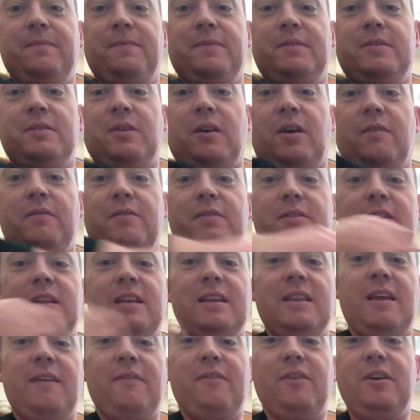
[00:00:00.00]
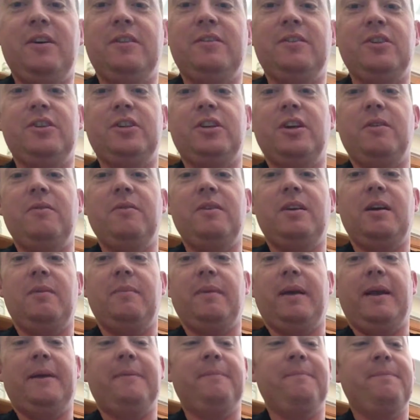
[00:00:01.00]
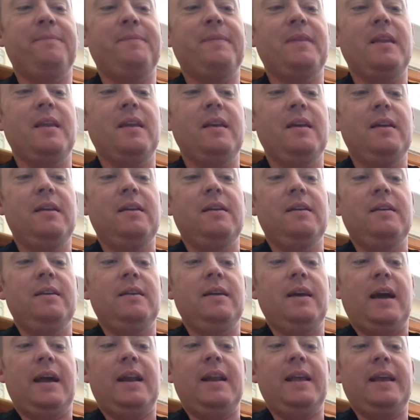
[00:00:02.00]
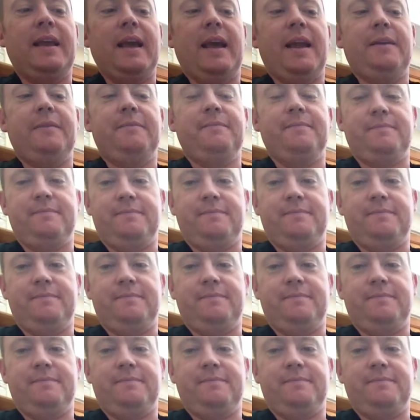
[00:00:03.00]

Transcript: So obviously they've heard the tune coming. And again.